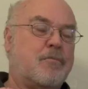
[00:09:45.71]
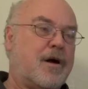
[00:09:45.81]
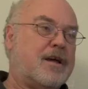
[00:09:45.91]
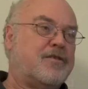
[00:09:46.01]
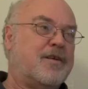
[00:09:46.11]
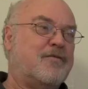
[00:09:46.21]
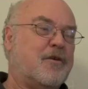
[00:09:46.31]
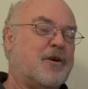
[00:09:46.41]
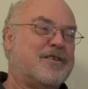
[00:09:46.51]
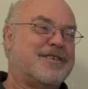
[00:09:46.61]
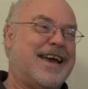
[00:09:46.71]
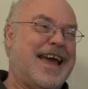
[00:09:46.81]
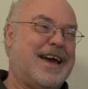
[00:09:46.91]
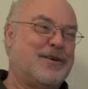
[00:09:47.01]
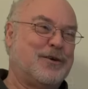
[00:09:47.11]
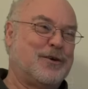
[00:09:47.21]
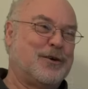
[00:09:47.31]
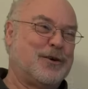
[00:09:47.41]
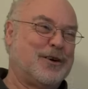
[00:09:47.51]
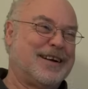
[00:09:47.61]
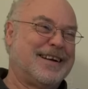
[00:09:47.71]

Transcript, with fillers: praised him for his candor.